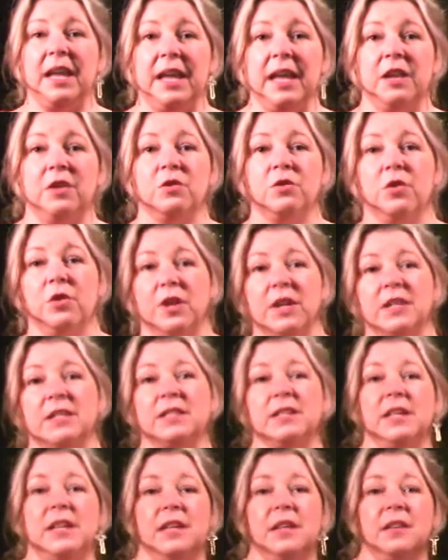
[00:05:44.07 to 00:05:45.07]

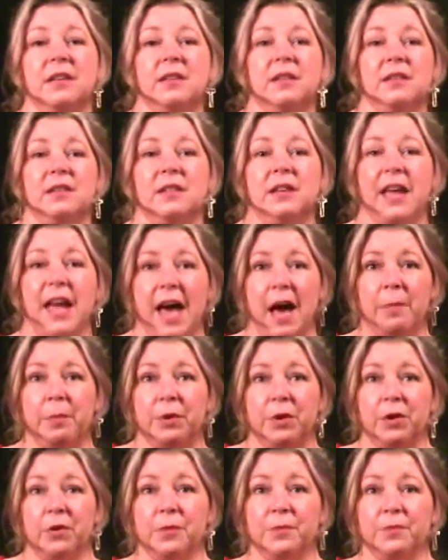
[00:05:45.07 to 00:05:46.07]
increasing
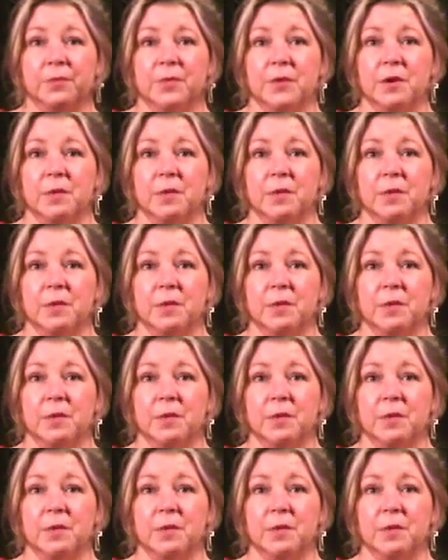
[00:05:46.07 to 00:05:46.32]
capital